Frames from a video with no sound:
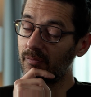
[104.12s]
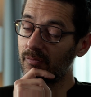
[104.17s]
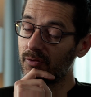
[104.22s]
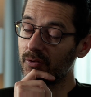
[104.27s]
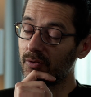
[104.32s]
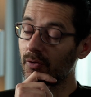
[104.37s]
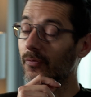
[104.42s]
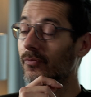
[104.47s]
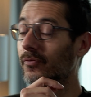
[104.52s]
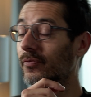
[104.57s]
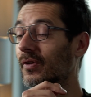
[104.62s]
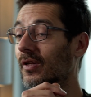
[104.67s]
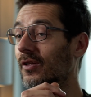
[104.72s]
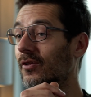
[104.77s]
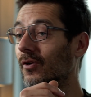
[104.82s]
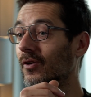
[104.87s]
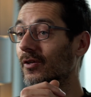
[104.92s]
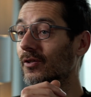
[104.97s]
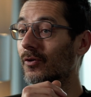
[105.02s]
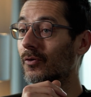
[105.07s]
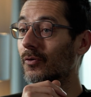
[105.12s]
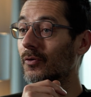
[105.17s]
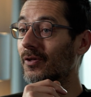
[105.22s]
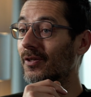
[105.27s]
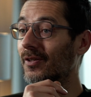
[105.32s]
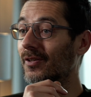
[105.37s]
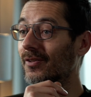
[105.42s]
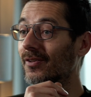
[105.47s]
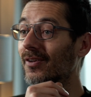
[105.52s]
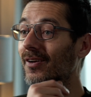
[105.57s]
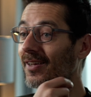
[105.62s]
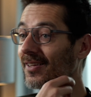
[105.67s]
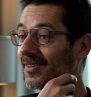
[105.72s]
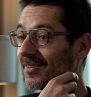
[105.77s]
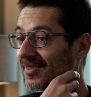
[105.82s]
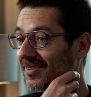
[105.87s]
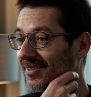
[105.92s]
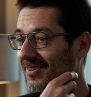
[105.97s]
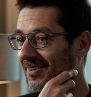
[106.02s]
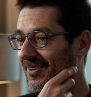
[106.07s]
soft filter included in the
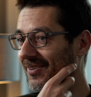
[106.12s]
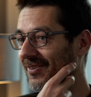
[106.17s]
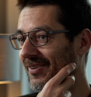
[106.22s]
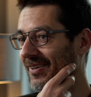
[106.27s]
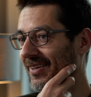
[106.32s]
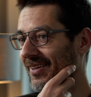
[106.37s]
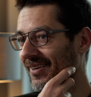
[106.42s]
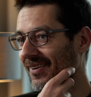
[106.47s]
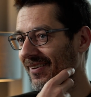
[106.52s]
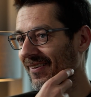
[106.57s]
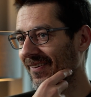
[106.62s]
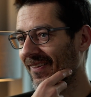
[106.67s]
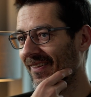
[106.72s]
lens in a way,